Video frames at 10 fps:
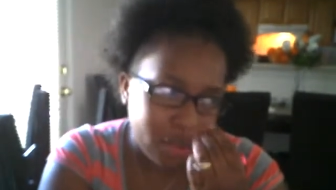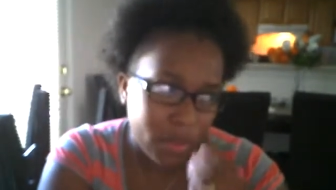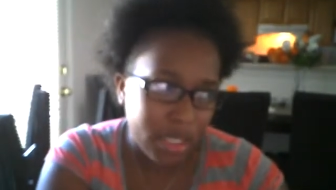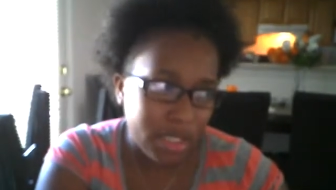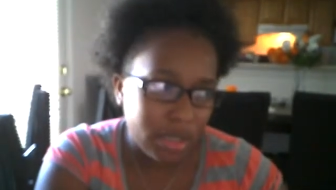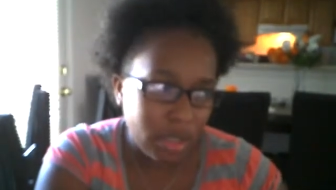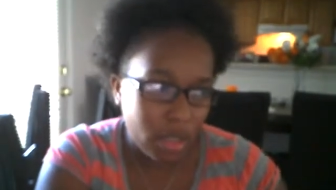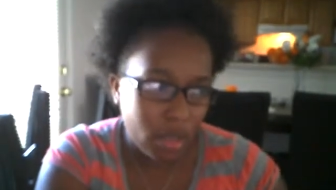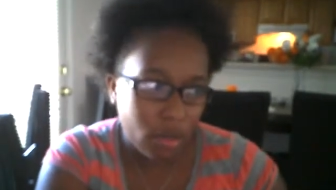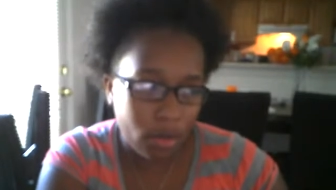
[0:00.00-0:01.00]
weeks
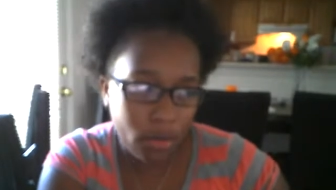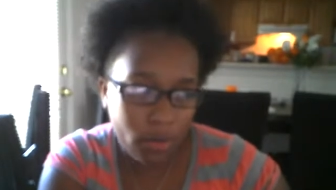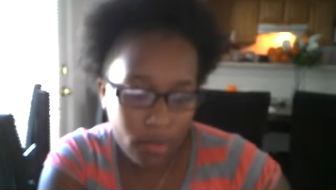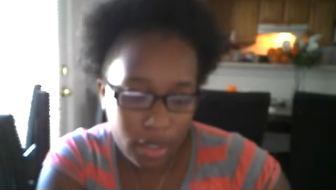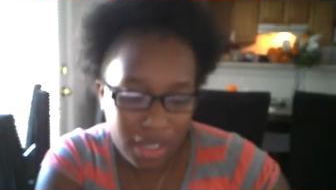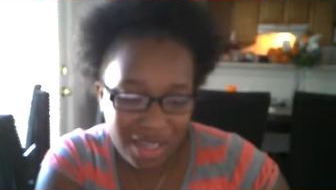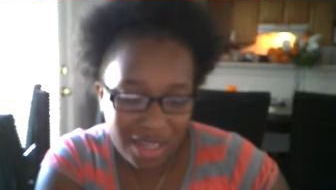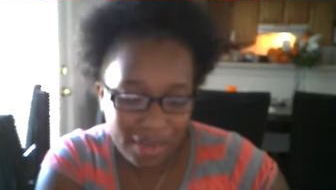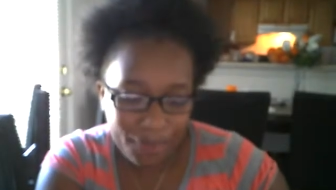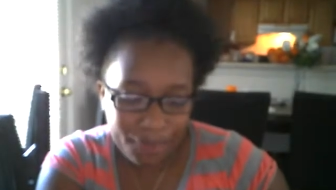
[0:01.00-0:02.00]
ago,
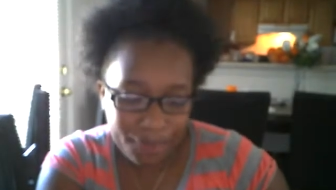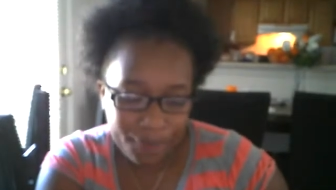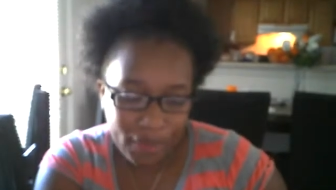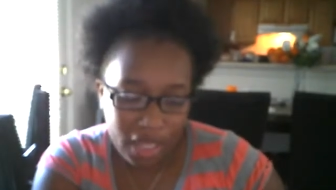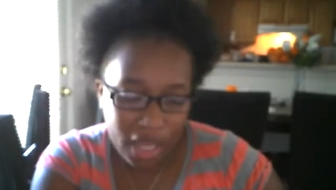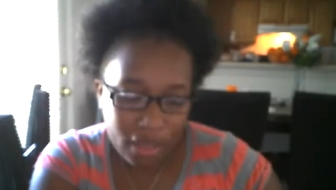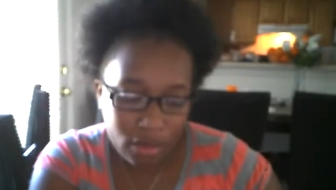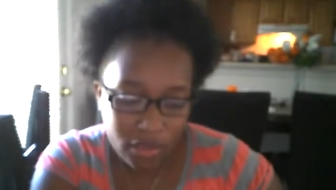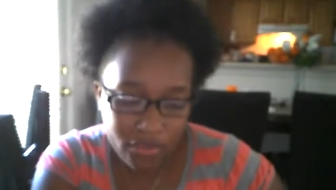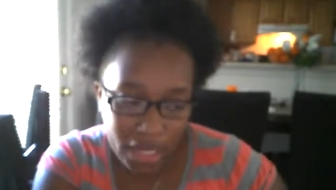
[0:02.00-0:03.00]
I
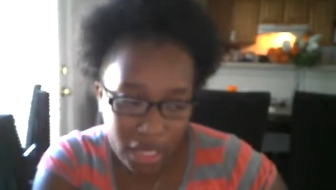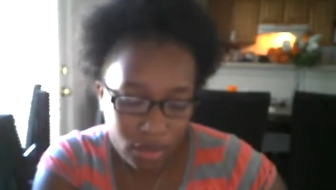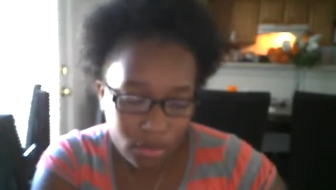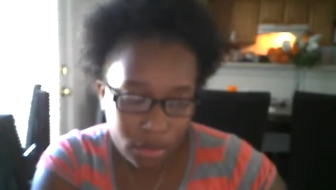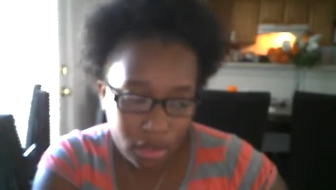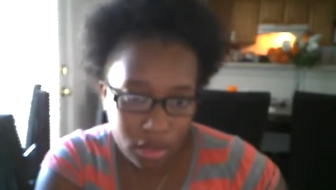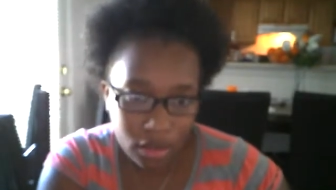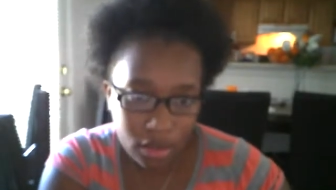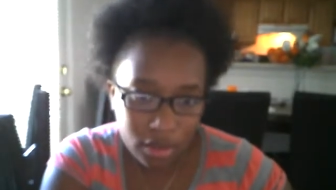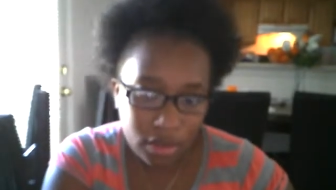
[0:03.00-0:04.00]
only found
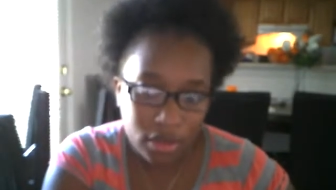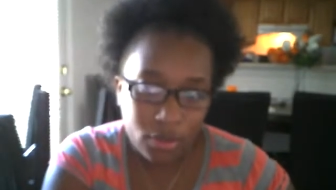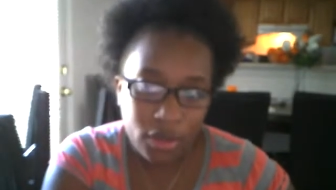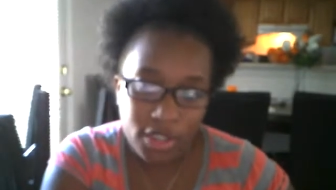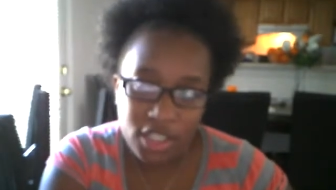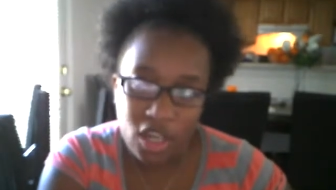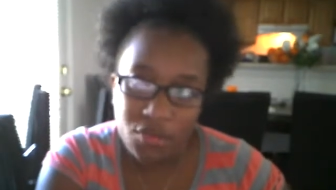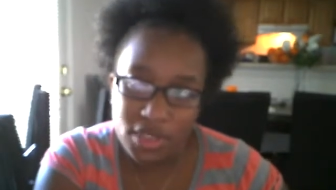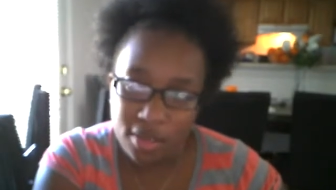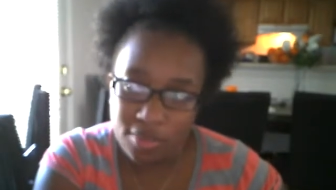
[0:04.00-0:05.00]
the, well, the shelf
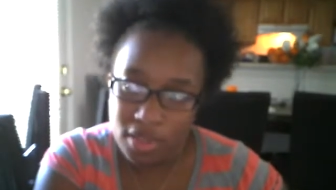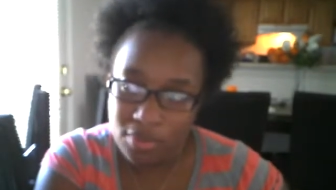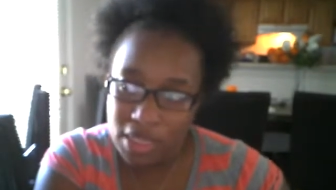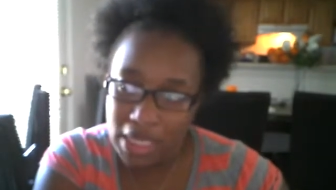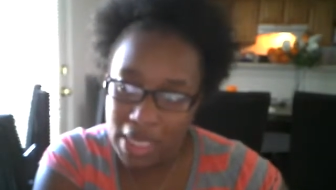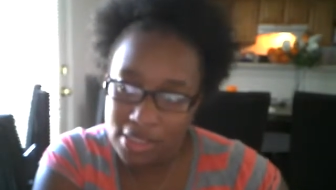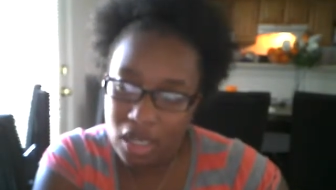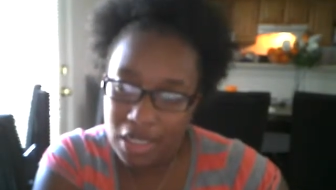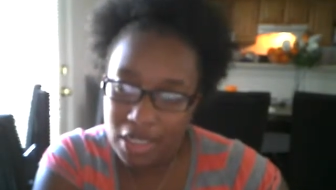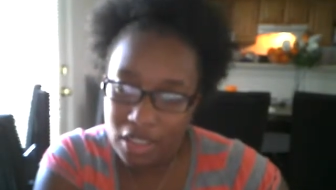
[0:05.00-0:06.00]
was empty. But then I
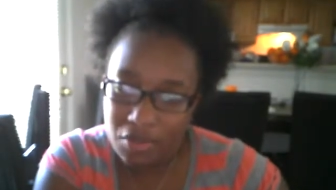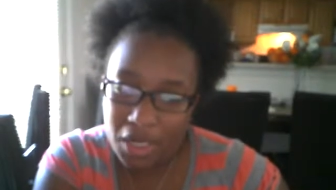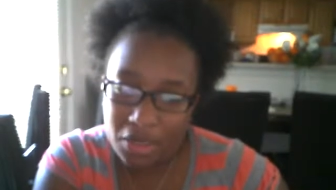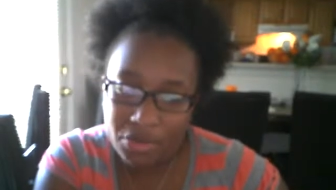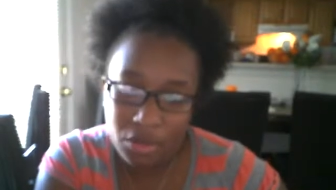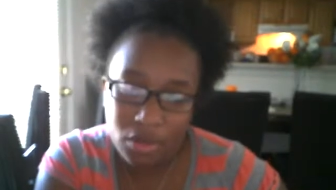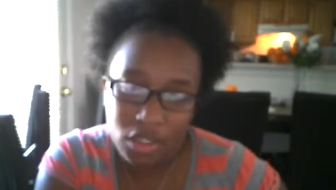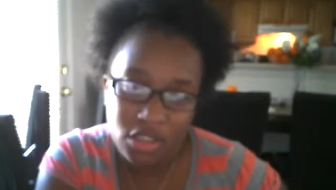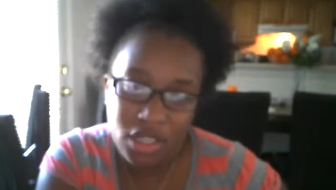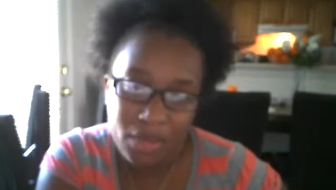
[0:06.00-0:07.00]
started looking around through,
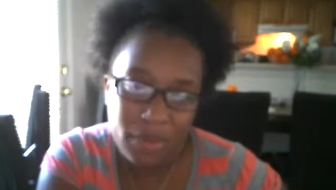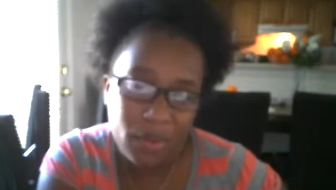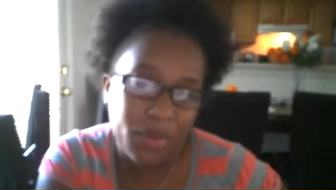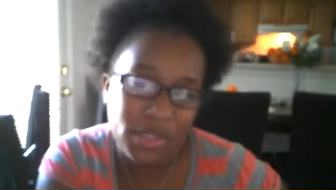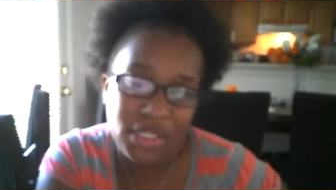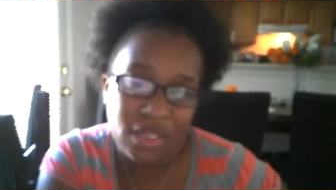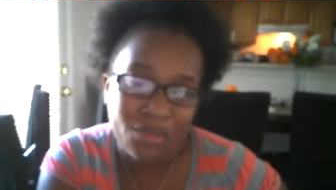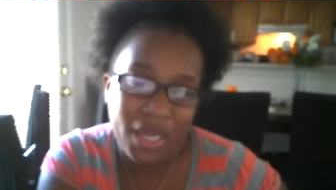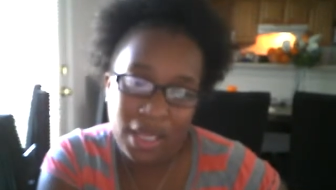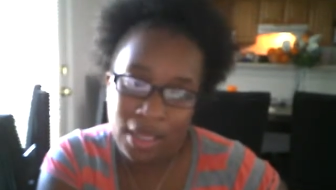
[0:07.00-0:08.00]
because you know how people put stuff
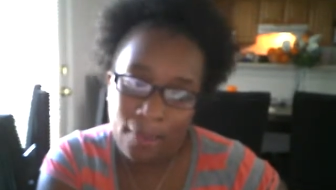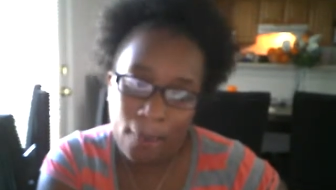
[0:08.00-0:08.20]
back.